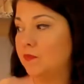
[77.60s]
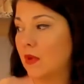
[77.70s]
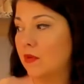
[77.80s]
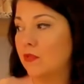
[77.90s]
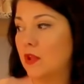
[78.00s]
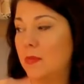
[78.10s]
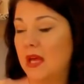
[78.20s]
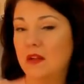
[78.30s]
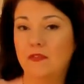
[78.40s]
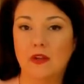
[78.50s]
for the
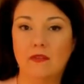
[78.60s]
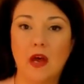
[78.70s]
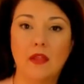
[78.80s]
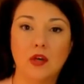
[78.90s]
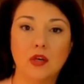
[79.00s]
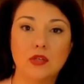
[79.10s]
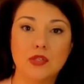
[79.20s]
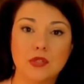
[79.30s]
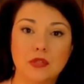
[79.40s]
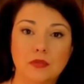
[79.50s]
benefit of
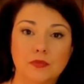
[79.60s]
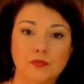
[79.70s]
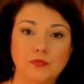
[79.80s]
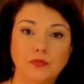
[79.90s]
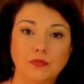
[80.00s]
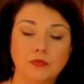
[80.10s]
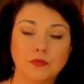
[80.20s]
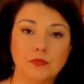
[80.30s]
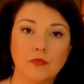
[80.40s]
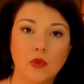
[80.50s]
others
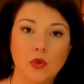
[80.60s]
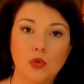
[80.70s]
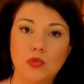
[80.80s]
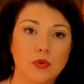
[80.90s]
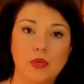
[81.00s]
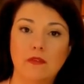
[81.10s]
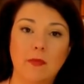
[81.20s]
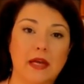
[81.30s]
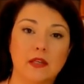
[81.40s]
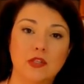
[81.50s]
who don't give
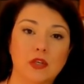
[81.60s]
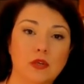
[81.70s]
back to you.